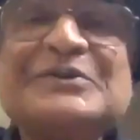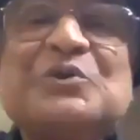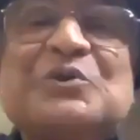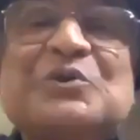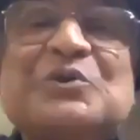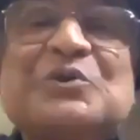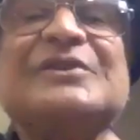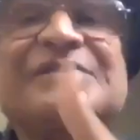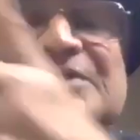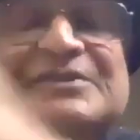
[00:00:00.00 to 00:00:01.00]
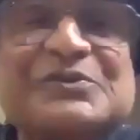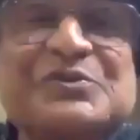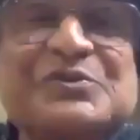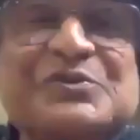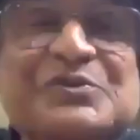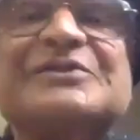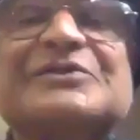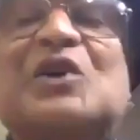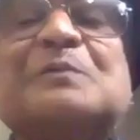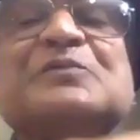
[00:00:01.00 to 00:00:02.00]
So consciousness chooses,
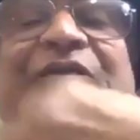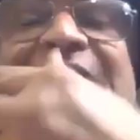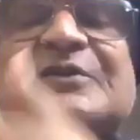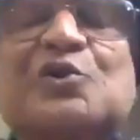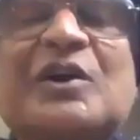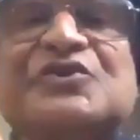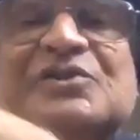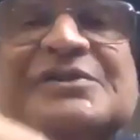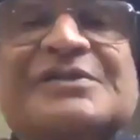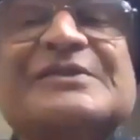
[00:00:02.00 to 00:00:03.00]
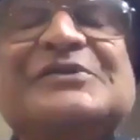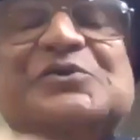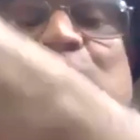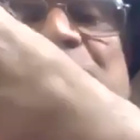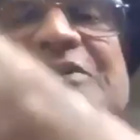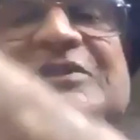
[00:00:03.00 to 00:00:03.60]
the observer consciousness chooses